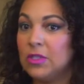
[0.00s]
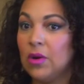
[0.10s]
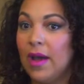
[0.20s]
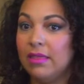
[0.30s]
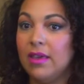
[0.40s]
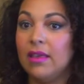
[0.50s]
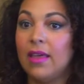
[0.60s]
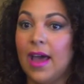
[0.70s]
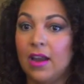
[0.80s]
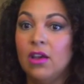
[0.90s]
So I think
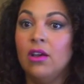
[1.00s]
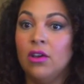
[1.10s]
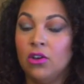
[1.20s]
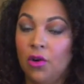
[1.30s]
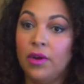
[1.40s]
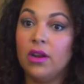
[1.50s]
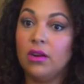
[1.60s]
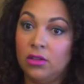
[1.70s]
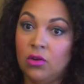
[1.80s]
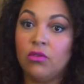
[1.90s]
that going it
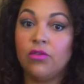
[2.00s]
alone